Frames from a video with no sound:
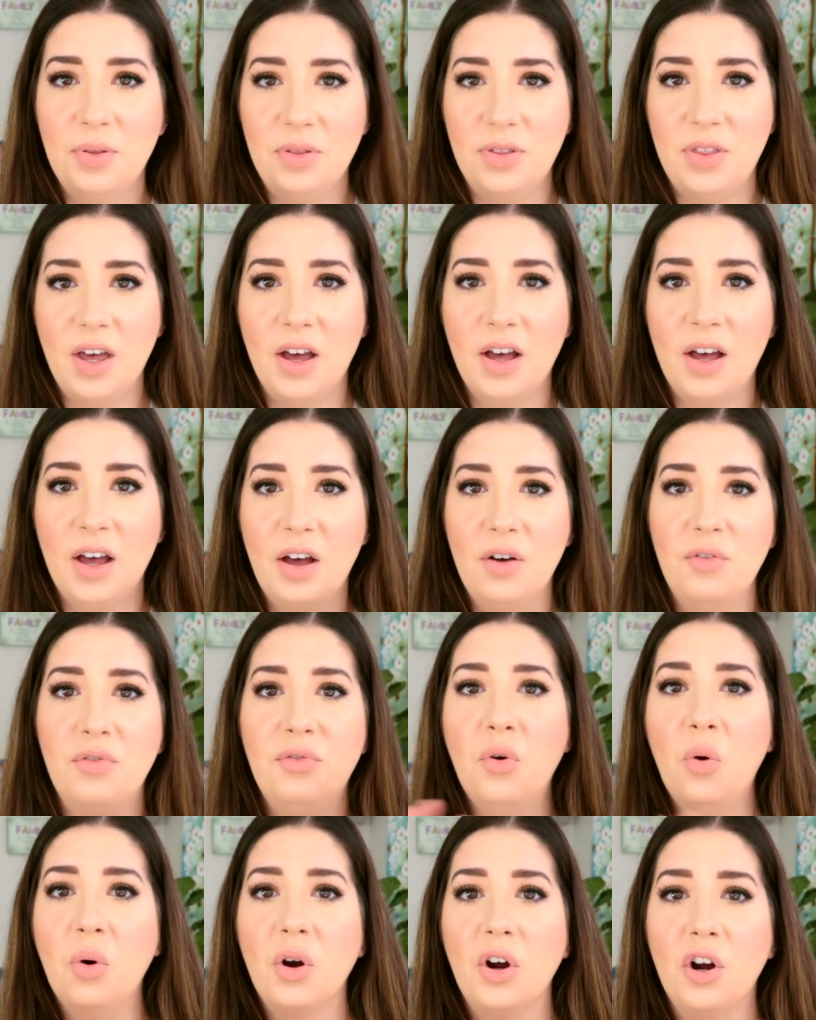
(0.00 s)
the
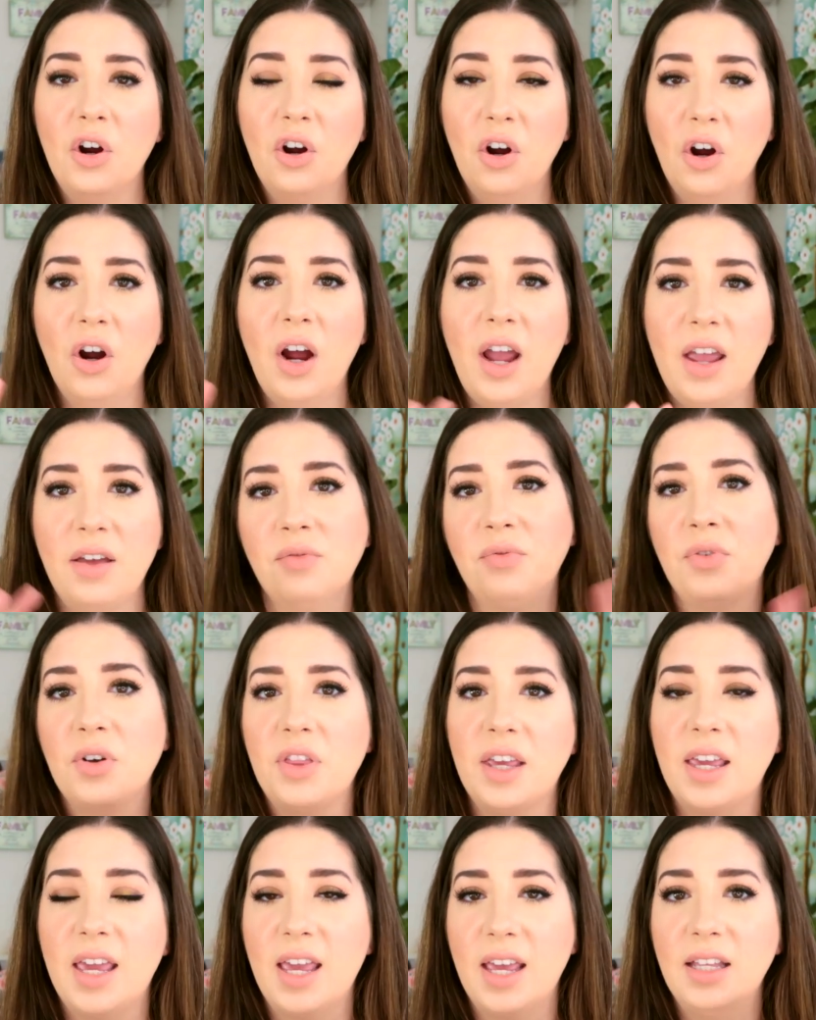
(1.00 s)
for her and for
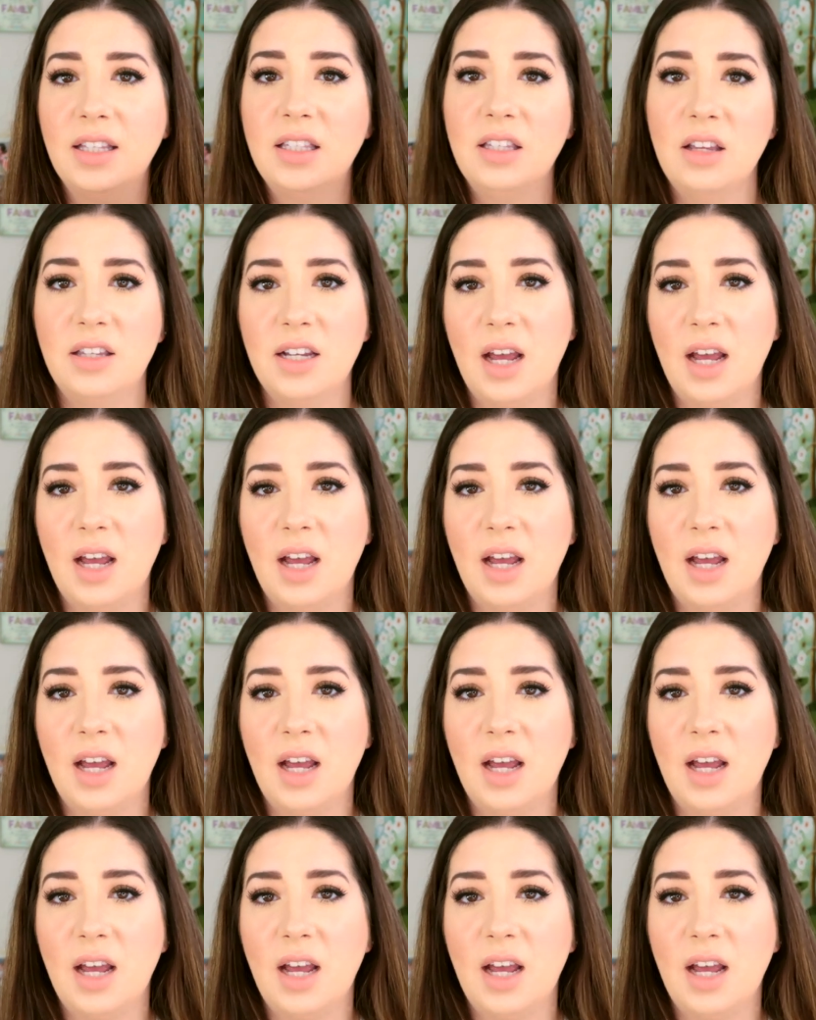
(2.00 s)
the kids